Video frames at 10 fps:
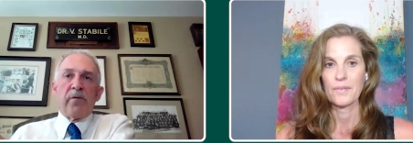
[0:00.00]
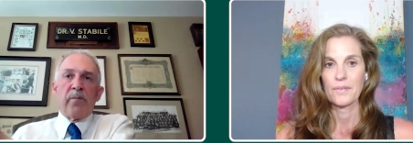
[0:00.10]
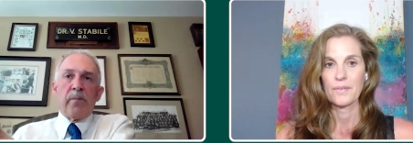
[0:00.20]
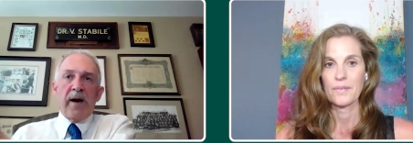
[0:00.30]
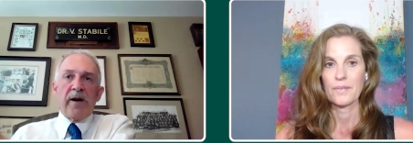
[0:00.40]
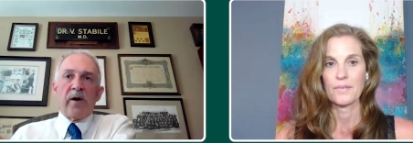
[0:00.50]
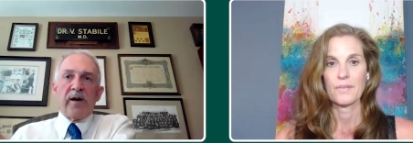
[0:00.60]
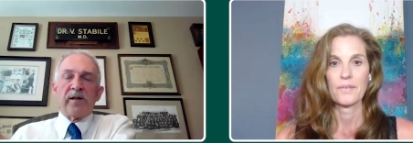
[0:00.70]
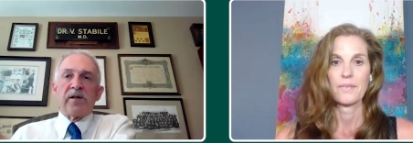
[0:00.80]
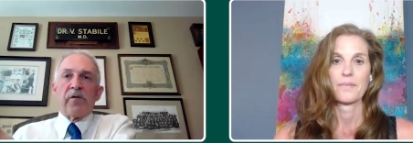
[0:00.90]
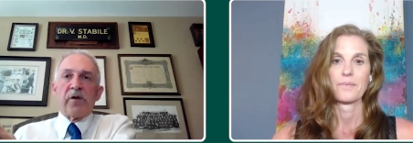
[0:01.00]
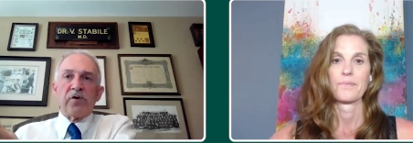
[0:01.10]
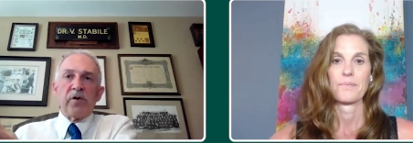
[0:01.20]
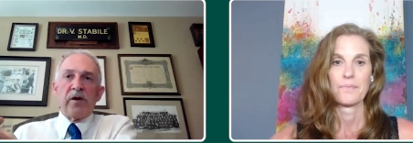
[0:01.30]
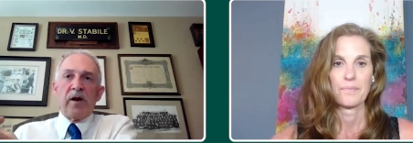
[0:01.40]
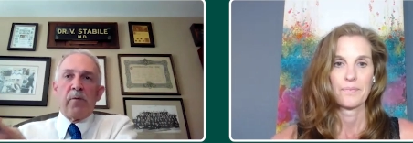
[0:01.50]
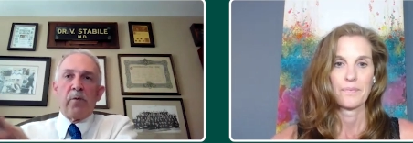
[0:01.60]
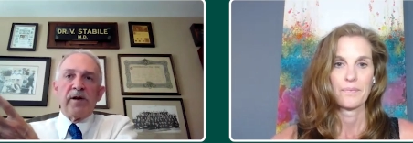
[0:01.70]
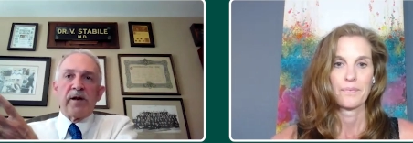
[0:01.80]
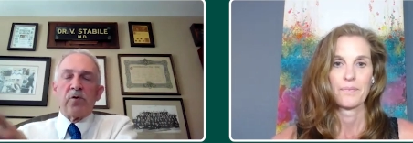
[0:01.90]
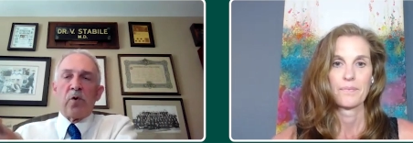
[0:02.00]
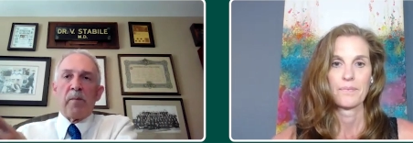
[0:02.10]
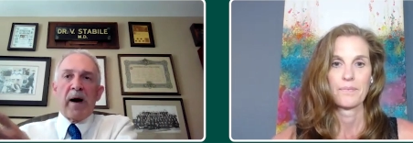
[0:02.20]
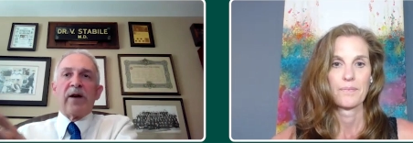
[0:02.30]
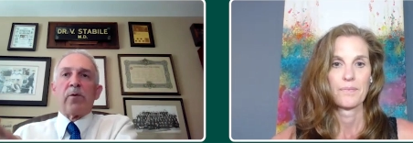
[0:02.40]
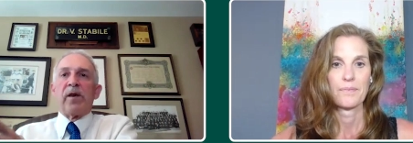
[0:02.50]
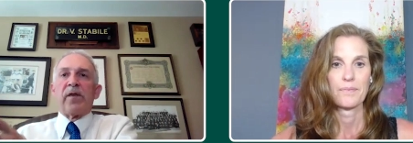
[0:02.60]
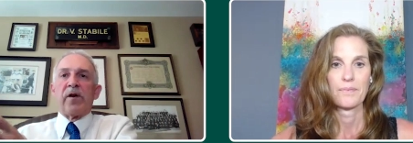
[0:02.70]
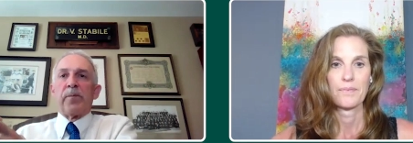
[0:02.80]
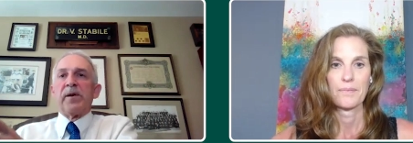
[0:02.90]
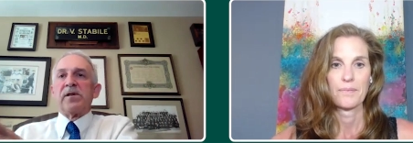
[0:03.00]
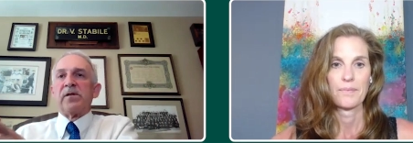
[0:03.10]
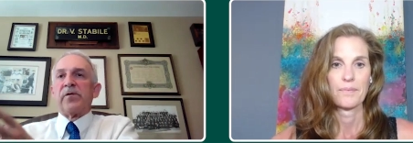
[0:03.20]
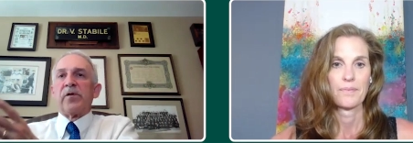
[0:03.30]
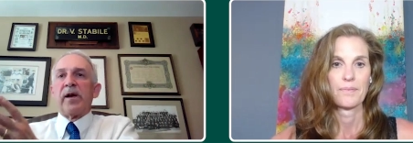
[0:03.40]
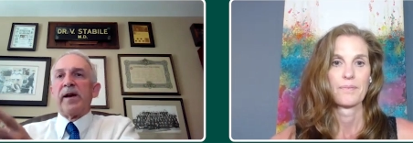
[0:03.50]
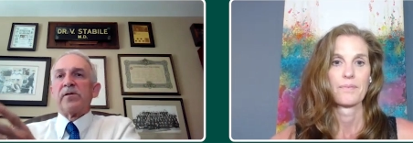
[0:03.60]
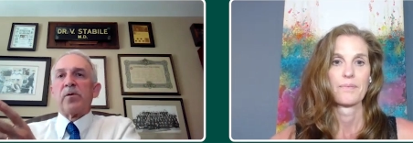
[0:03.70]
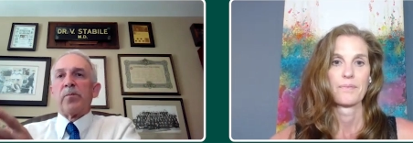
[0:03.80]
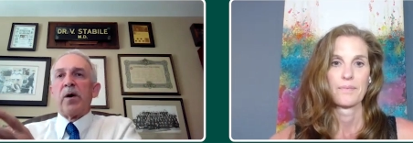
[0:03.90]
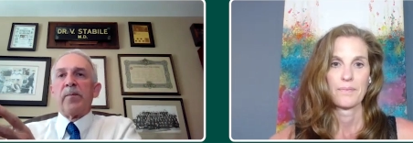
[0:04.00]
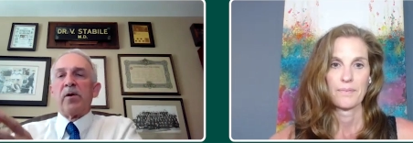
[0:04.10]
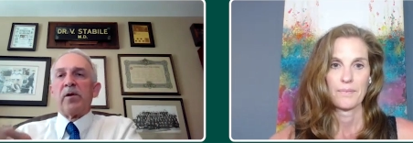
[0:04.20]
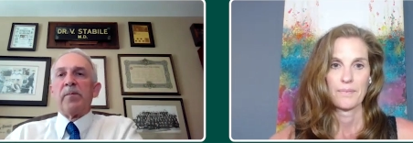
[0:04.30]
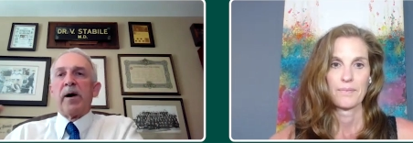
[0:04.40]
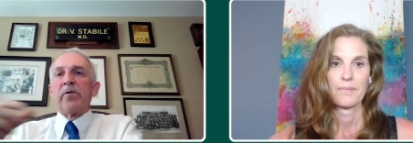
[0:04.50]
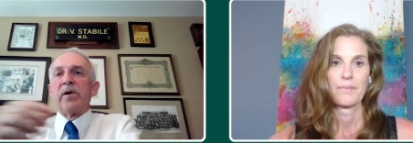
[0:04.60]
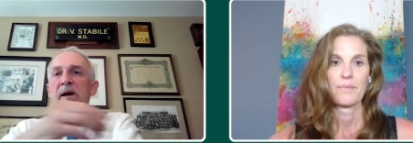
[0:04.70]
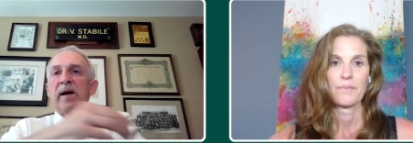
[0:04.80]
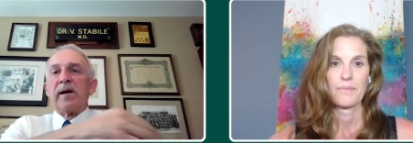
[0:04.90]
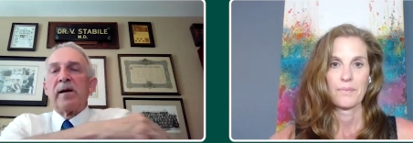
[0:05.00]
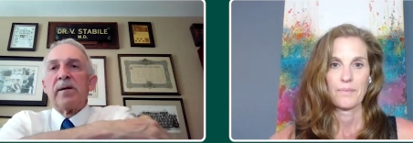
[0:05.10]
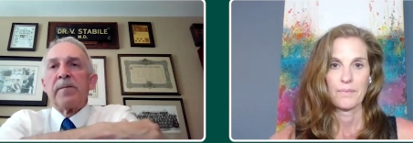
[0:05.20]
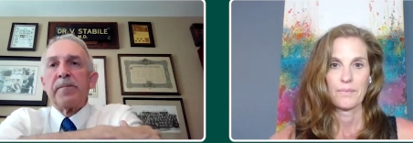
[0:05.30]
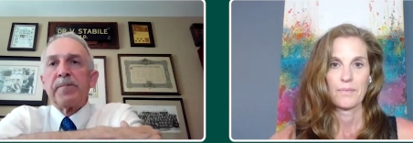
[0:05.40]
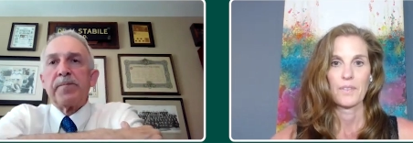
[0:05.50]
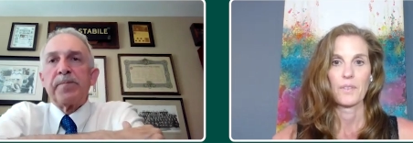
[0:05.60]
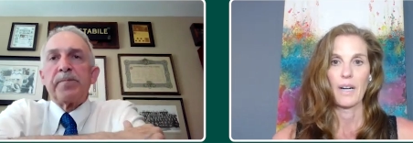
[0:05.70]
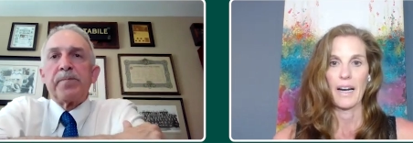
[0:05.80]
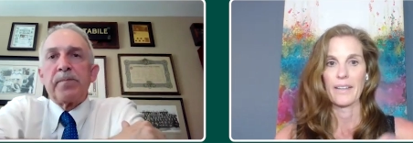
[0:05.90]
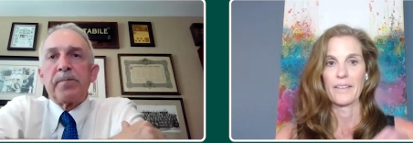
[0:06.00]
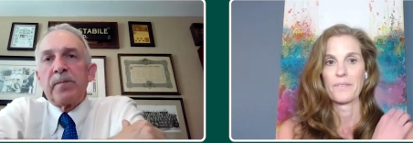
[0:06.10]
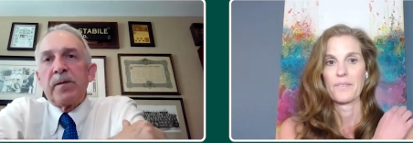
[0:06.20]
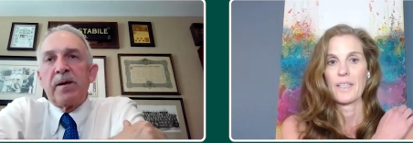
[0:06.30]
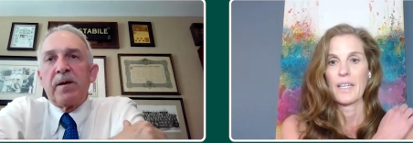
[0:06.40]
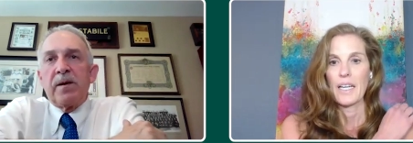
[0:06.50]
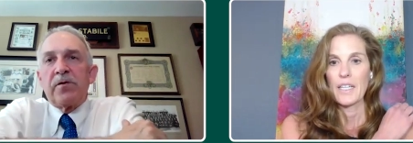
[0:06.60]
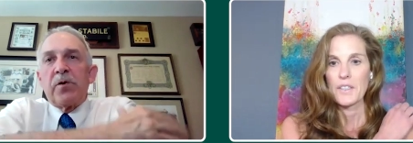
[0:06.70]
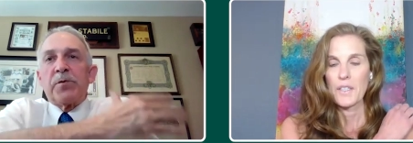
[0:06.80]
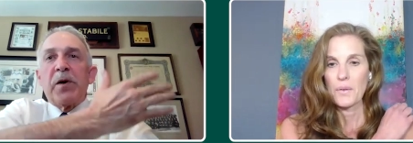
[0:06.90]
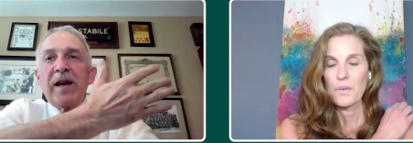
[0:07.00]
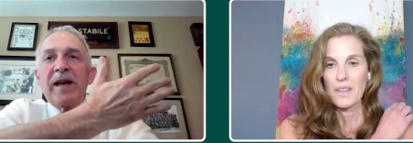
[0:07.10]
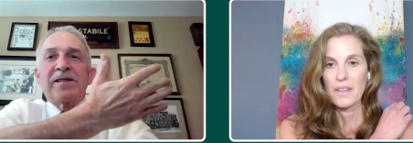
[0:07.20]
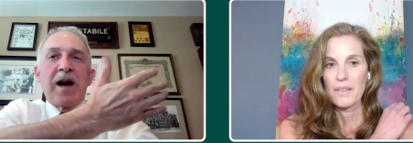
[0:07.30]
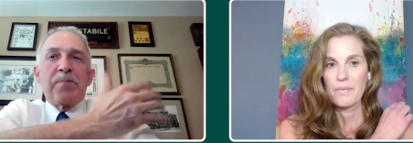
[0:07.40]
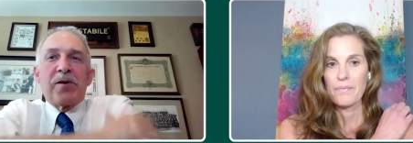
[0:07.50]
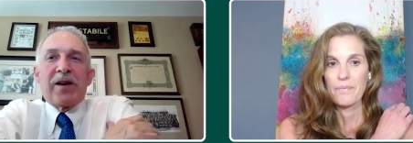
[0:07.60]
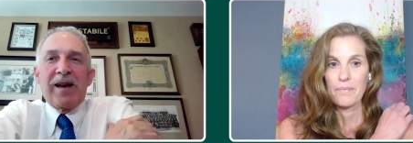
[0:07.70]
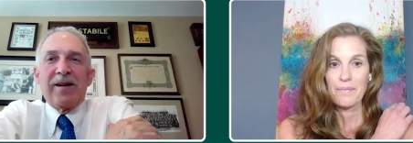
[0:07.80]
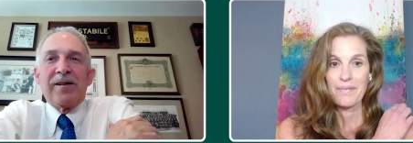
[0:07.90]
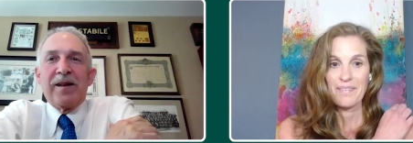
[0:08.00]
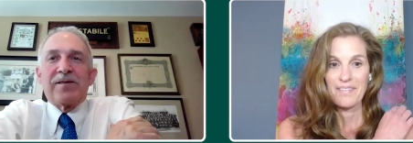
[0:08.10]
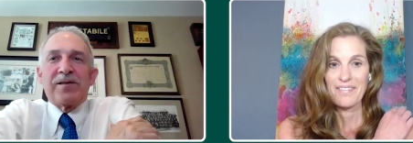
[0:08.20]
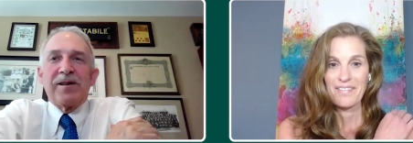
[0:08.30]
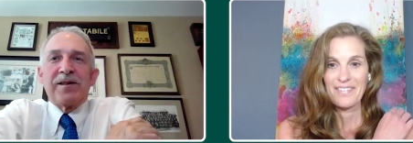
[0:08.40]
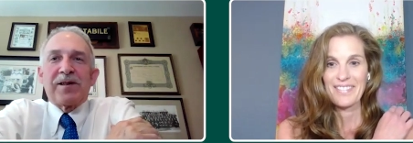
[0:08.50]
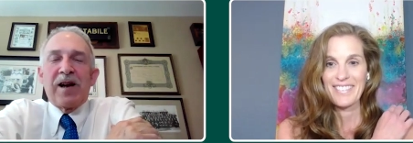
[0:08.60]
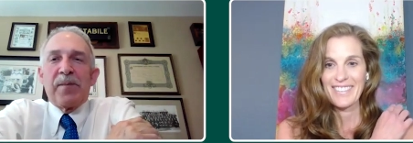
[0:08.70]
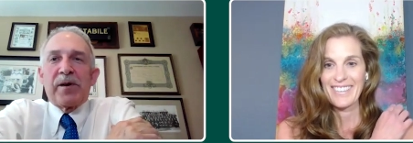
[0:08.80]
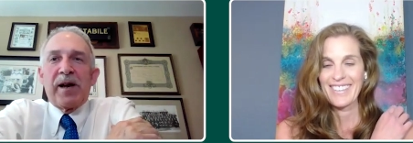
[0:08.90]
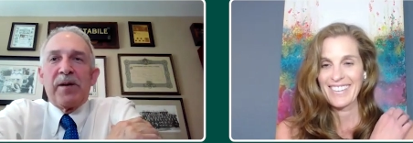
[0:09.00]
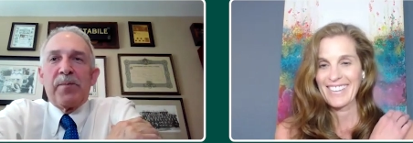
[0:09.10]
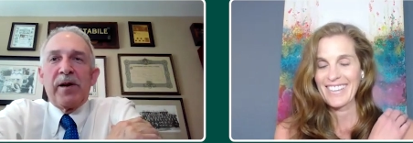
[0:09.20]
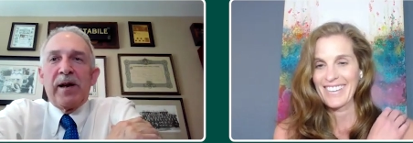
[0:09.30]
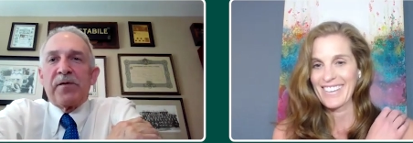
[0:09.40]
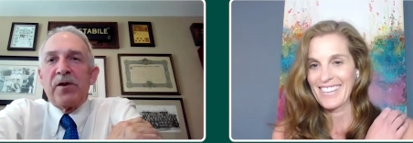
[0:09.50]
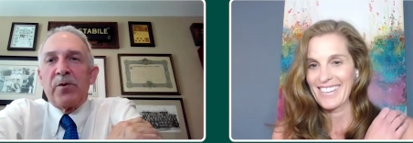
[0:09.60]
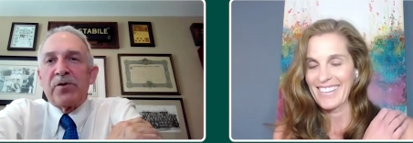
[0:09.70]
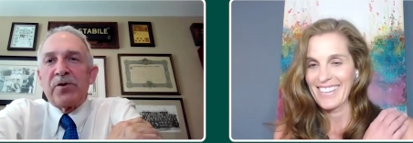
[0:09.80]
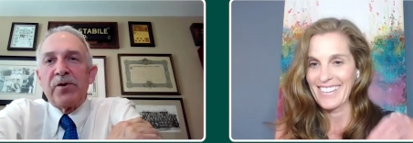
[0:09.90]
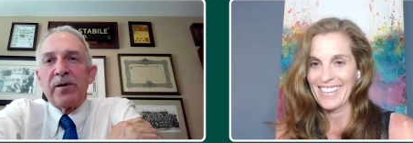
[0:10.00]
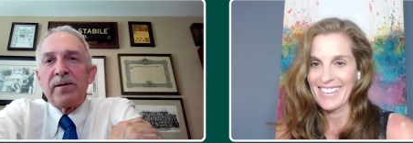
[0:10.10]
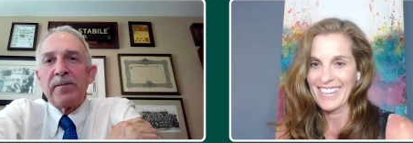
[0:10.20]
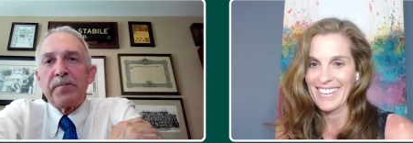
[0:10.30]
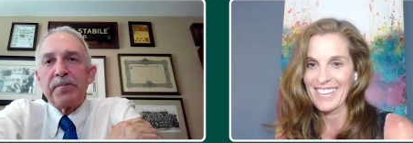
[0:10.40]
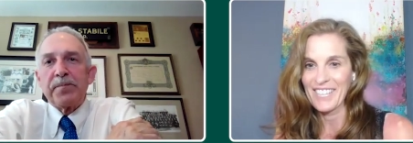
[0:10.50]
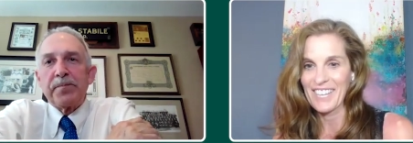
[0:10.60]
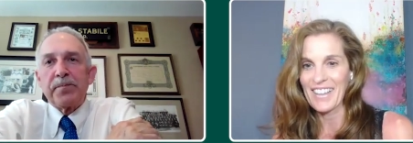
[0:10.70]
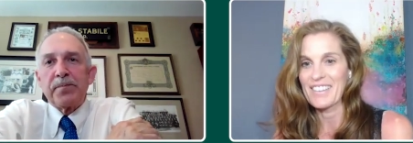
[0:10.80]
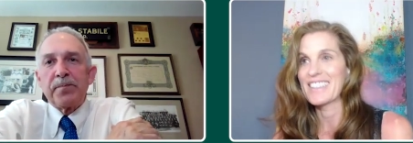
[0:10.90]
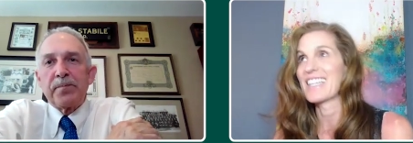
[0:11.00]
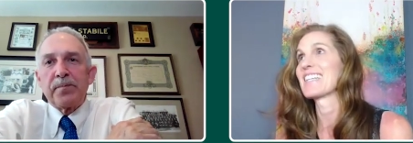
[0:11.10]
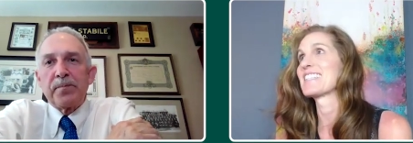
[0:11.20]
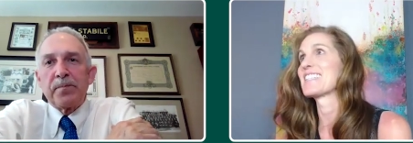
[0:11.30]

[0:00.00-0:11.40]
Speaker 1: migraine itself because you I wouldn't ignore migraine therapies if their headaches are primarily migraine like.
Speaker 2: Right. So, so it's, it's
Speaker 1: complicated. It's it's complicated, but you have to know what you're doing.
Speaker 2: Well, I was going to